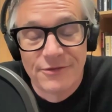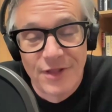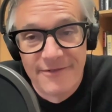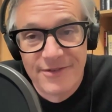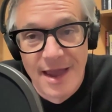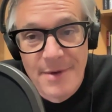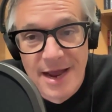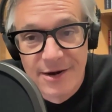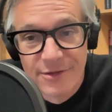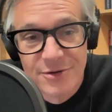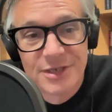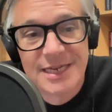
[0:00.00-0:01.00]
of lifetime out
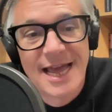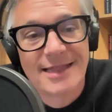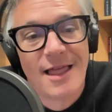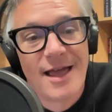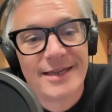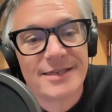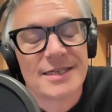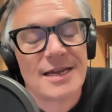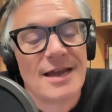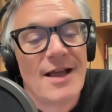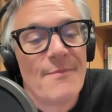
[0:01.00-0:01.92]
of those satellites,